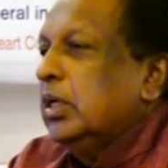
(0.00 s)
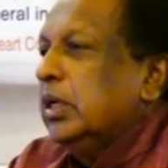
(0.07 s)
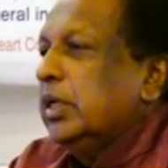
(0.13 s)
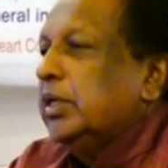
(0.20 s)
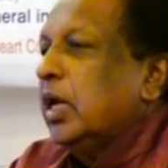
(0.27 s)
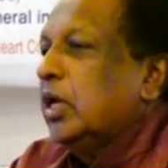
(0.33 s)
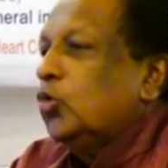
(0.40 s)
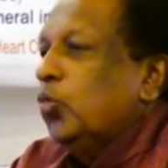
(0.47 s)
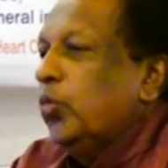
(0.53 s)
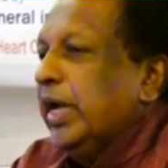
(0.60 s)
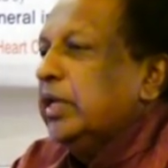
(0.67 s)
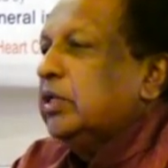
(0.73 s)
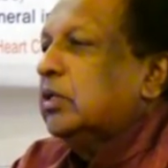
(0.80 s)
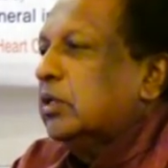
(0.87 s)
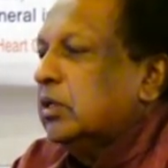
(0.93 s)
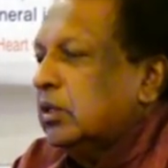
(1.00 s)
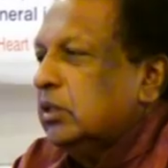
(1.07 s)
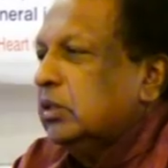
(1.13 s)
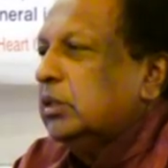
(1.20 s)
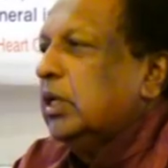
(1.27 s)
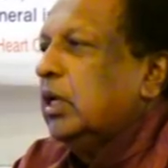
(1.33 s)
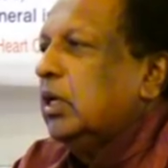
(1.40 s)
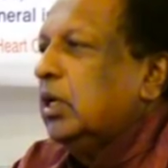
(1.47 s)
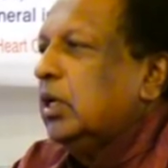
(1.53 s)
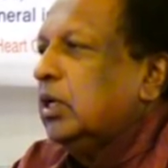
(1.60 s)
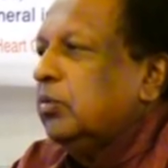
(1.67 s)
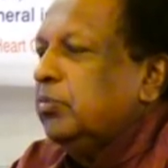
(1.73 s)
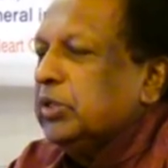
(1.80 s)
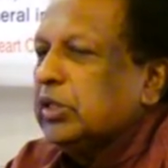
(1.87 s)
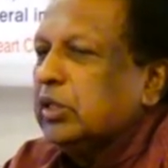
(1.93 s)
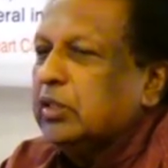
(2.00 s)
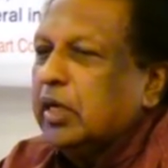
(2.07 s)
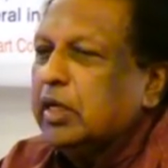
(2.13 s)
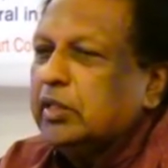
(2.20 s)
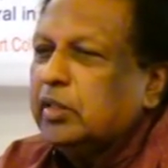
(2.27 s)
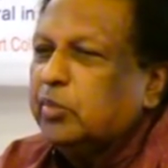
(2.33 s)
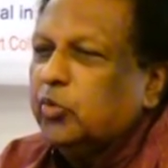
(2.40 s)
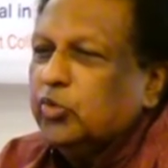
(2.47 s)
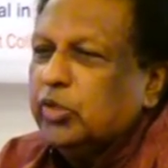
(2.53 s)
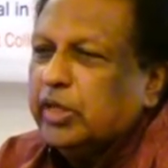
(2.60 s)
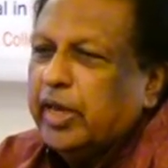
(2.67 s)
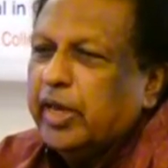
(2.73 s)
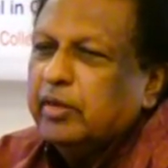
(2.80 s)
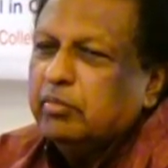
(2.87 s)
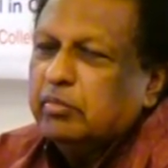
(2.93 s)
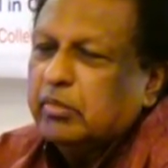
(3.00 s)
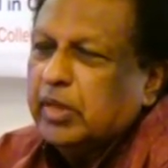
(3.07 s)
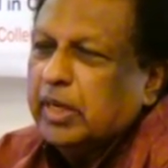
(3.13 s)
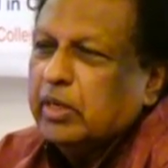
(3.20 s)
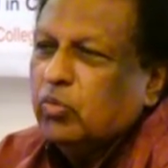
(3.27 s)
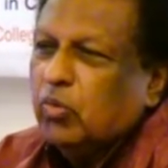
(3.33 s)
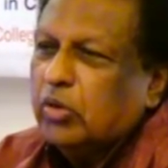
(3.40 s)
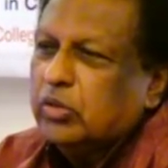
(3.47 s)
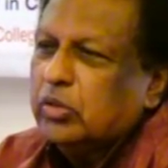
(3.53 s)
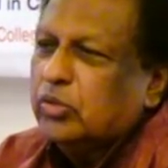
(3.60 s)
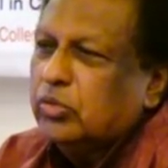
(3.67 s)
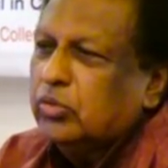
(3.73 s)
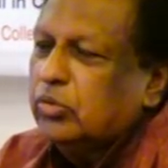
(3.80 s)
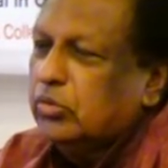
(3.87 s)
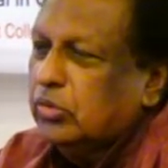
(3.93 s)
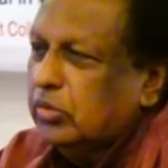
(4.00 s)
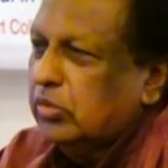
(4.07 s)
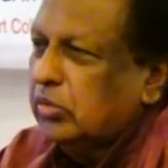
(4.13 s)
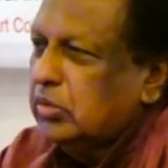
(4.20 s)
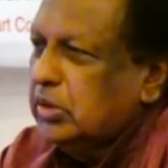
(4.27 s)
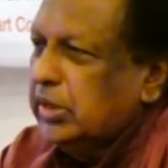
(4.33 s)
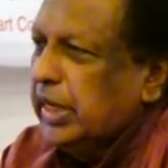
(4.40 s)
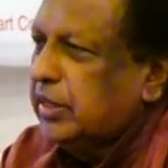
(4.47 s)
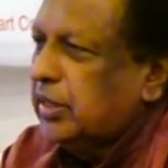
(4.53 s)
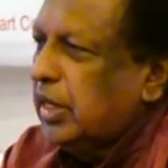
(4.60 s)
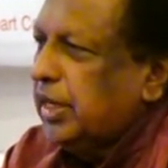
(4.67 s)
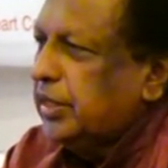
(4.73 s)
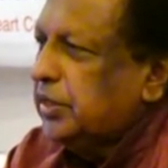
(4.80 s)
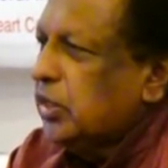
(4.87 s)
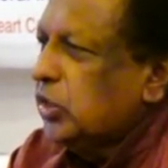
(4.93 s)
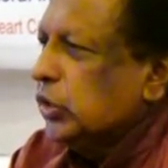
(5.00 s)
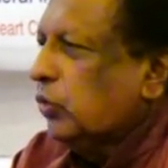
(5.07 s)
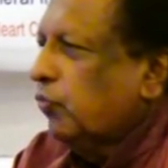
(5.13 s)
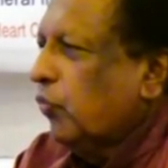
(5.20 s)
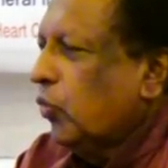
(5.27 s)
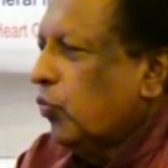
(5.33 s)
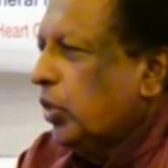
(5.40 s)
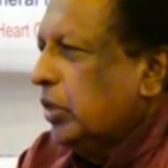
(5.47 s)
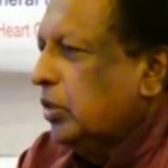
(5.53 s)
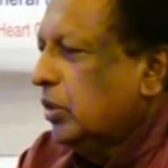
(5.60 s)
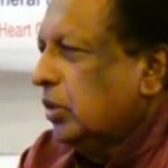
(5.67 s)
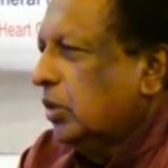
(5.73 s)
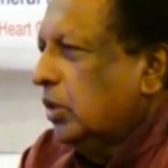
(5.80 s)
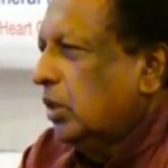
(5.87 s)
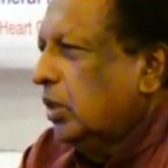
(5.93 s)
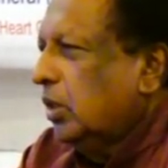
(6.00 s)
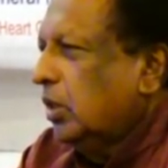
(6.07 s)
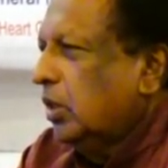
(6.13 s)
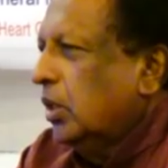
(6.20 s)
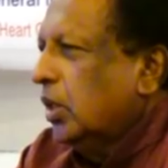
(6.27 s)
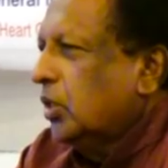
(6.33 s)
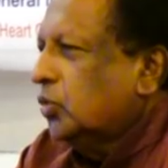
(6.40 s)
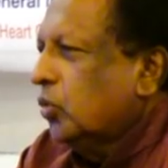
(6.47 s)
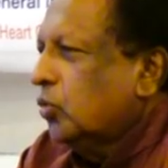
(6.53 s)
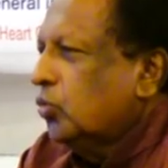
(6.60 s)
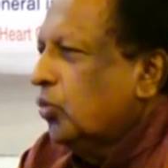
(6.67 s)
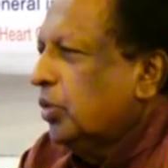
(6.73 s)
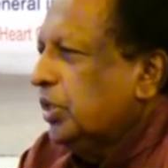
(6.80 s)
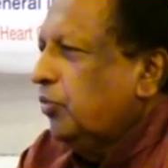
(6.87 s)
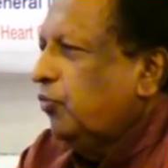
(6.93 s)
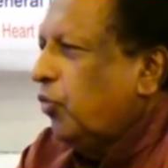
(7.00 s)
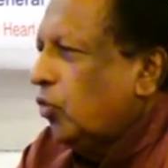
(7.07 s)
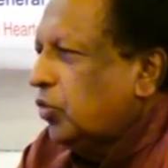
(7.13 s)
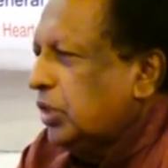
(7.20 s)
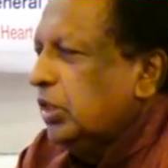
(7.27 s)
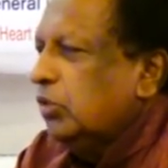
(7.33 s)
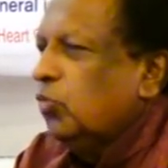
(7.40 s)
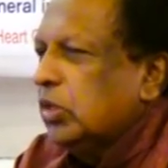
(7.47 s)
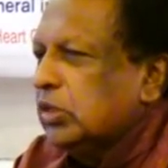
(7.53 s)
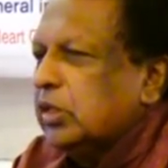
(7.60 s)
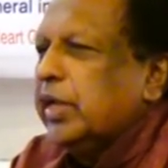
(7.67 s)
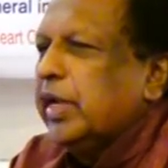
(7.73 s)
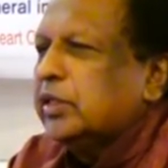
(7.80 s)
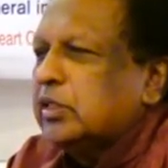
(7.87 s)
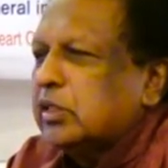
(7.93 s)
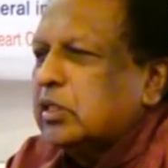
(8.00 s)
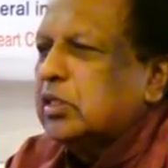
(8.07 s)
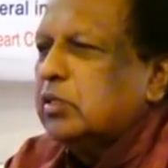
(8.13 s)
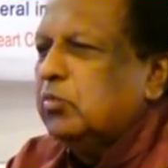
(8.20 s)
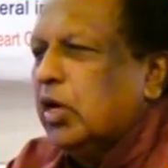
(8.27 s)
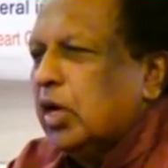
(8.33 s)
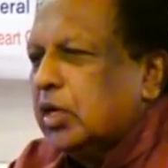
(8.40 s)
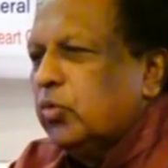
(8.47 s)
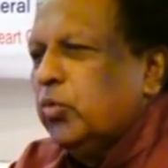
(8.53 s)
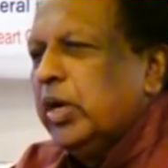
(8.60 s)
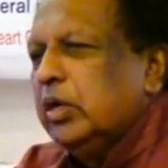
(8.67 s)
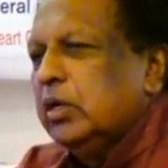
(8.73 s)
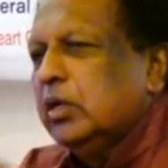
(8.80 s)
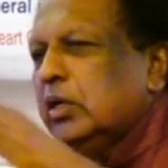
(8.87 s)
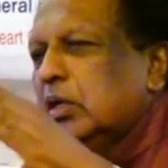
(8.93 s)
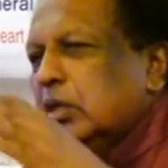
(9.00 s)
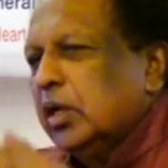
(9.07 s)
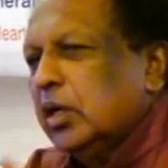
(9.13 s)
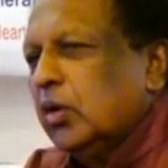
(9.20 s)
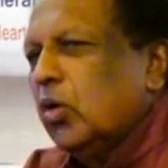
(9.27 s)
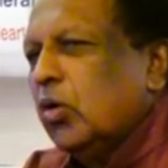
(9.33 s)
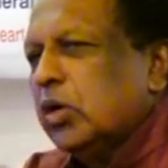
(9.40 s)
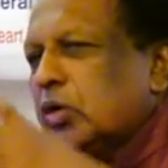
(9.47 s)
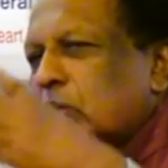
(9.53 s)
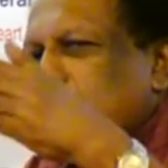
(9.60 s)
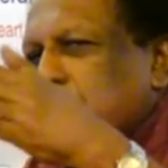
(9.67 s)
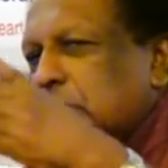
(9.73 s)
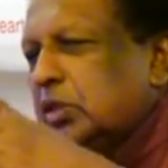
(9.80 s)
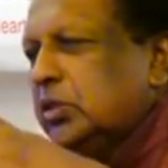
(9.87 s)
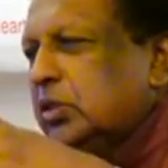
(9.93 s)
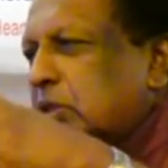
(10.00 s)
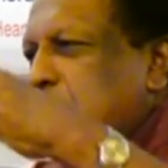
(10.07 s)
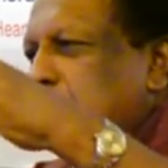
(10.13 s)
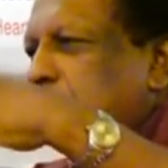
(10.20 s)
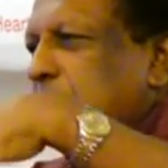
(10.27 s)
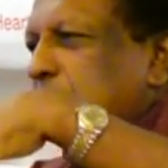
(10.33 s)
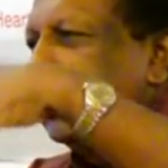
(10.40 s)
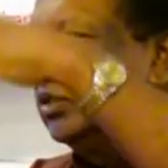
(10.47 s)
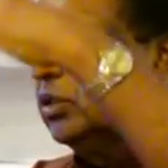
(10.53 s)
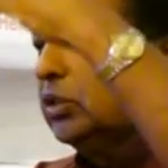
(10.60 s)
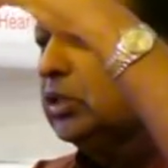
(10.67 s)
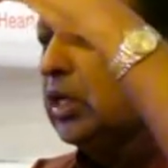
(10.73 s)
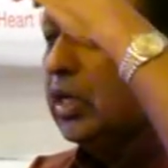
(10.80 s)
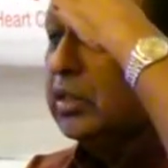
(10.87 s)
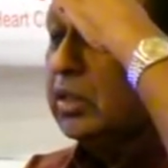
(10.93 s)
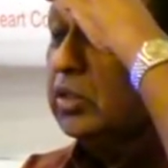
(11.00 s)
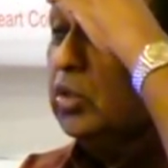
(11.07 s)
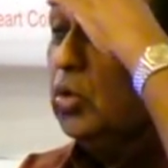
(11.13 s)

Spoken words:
it had to wait till Mr. Narendra Modi came and wanted to take relations forward. And so, 2014 was the next mark when the roller coaster started